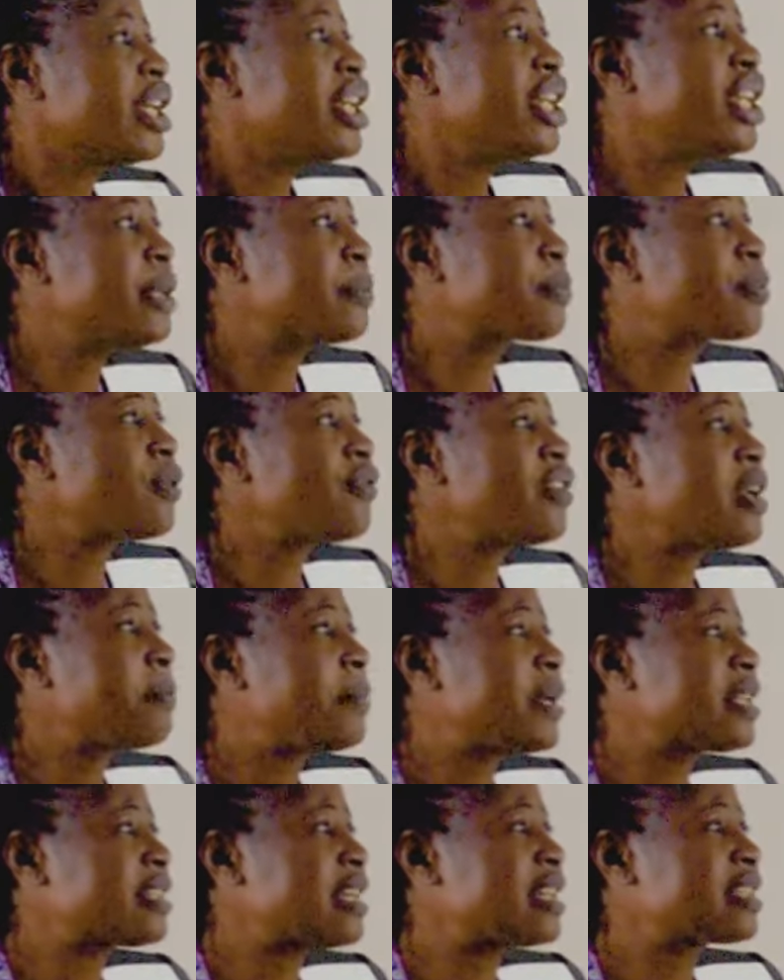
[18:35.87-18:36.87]
Improving
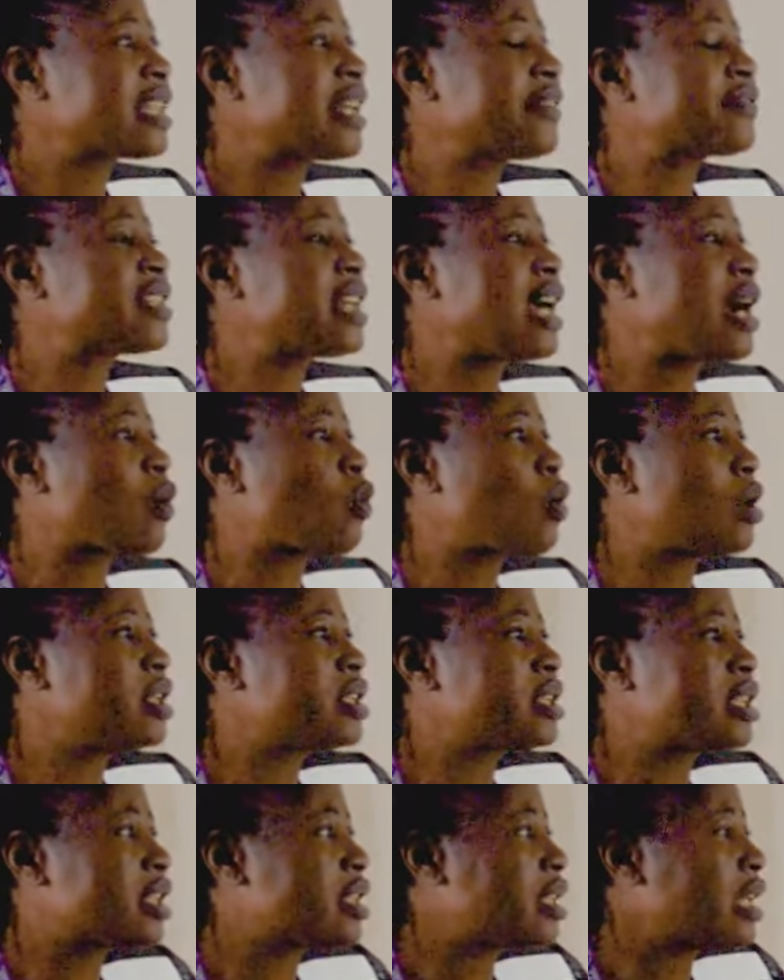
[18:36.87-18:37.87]
patient safety and
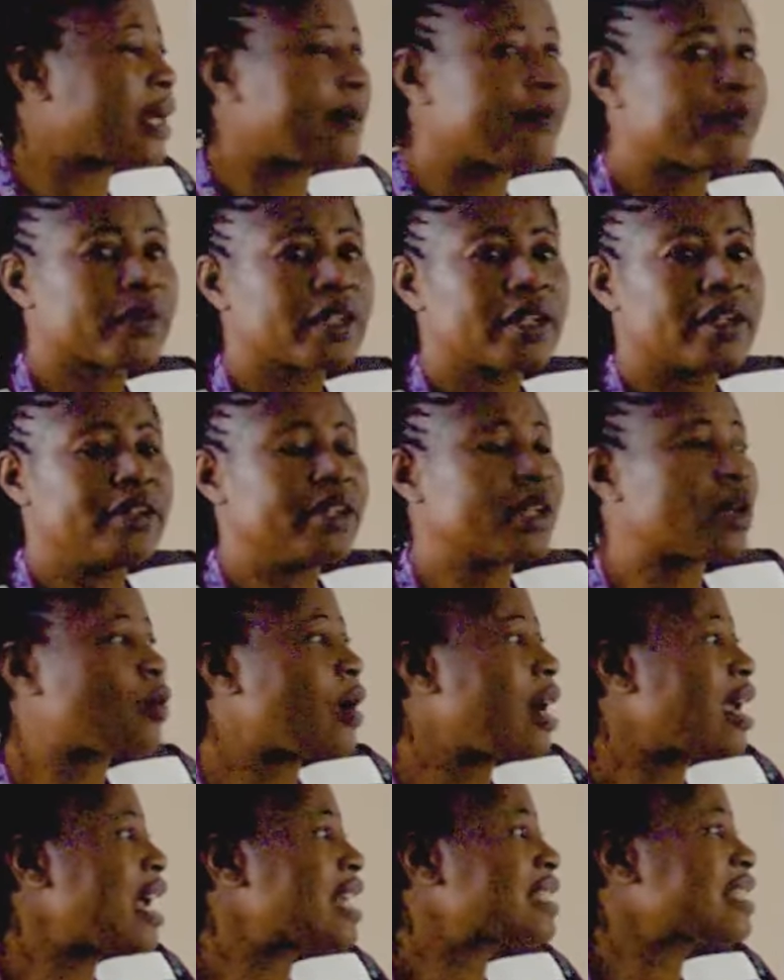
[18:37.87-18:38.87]
quality care
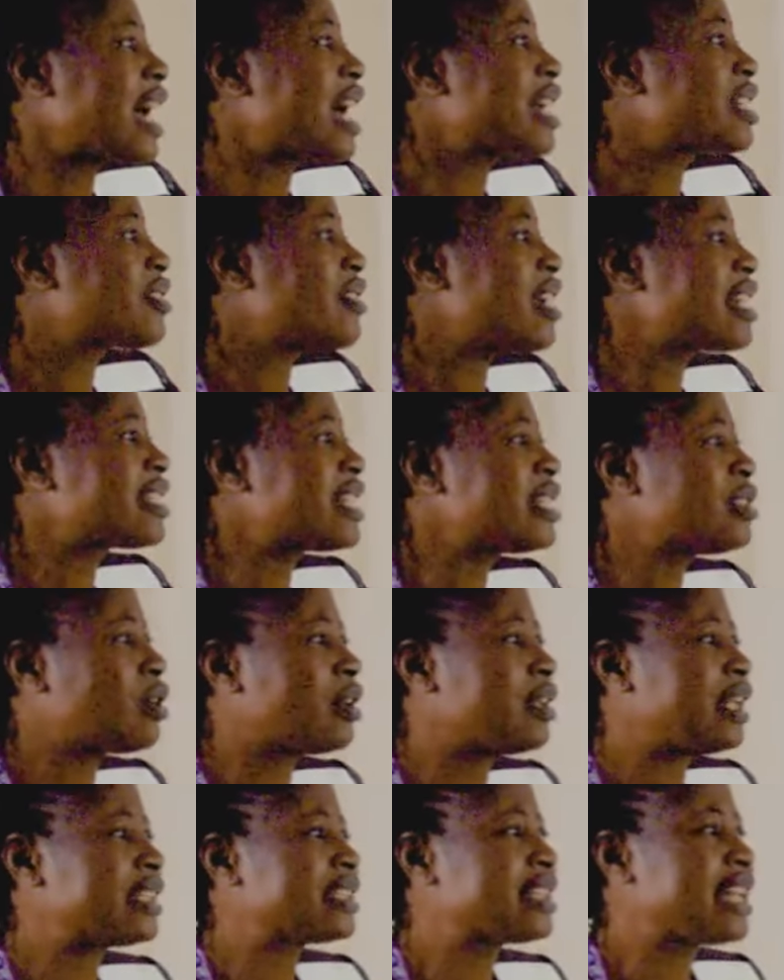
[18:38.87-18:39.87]
requires addressing
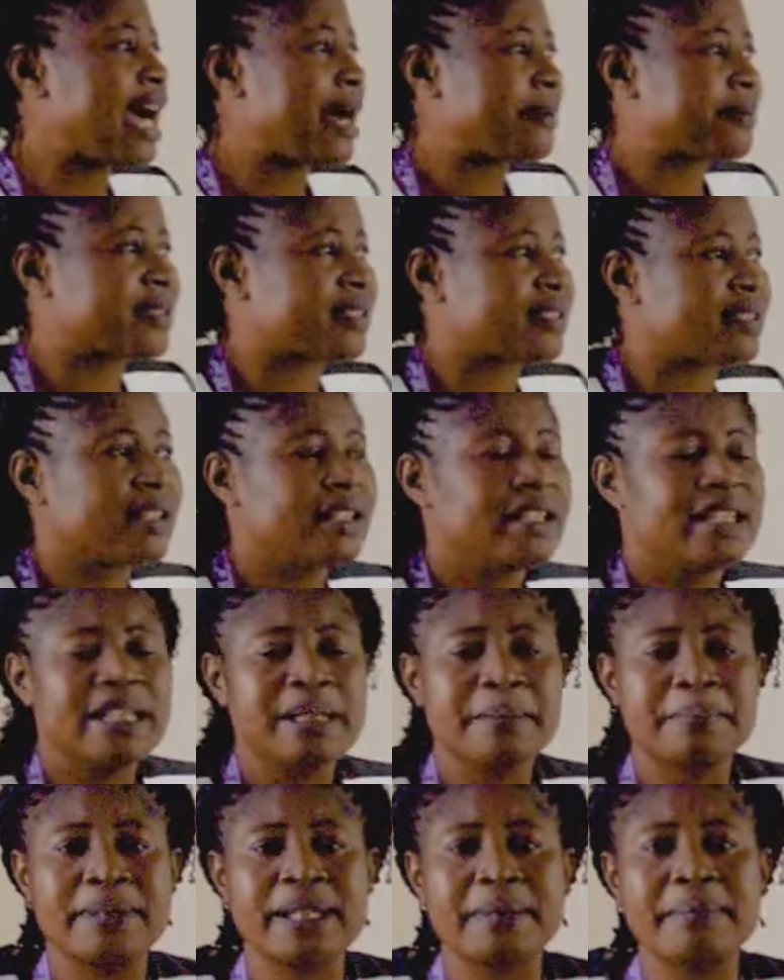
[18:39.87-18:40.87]
knowledge gaps,
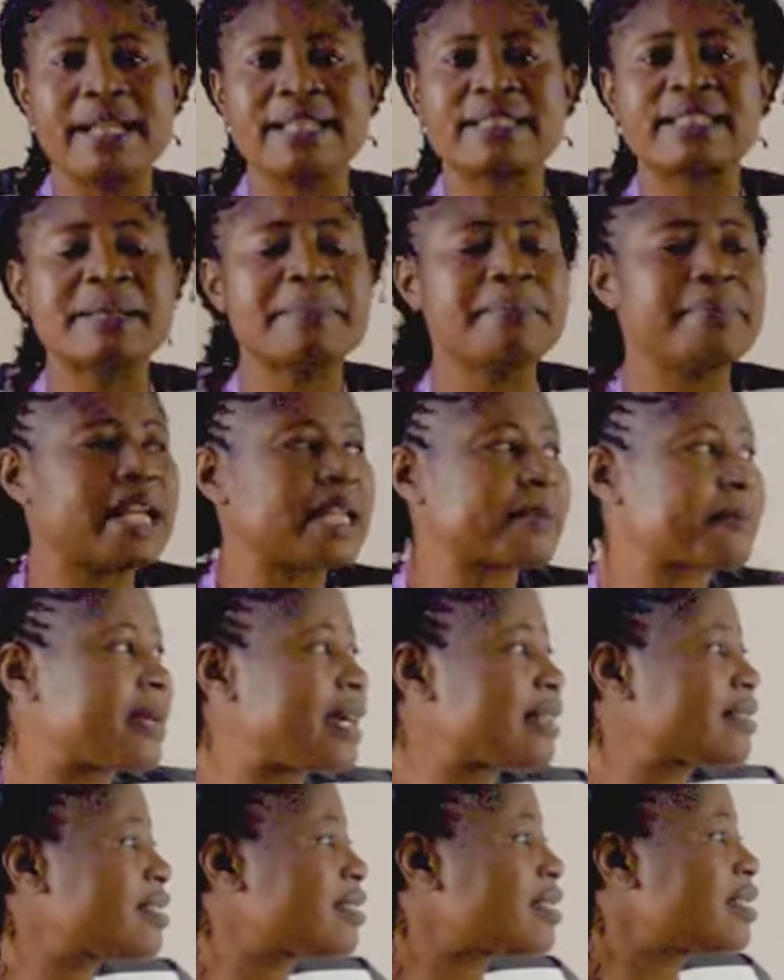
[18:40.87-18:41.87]
implementing best
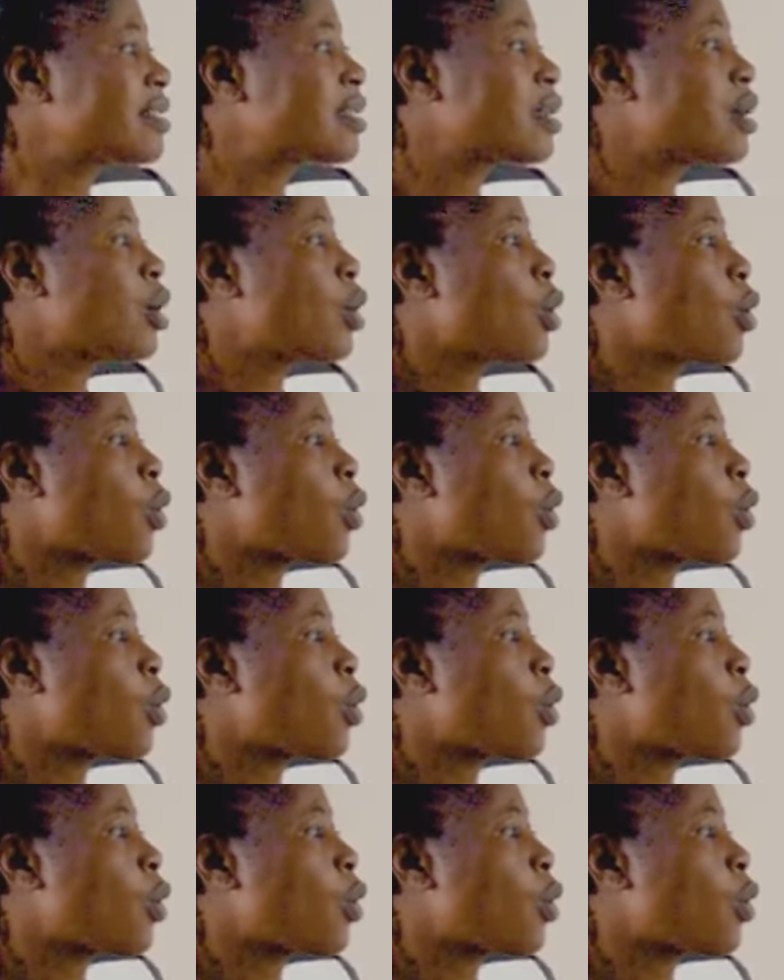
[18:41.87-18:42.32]
practices,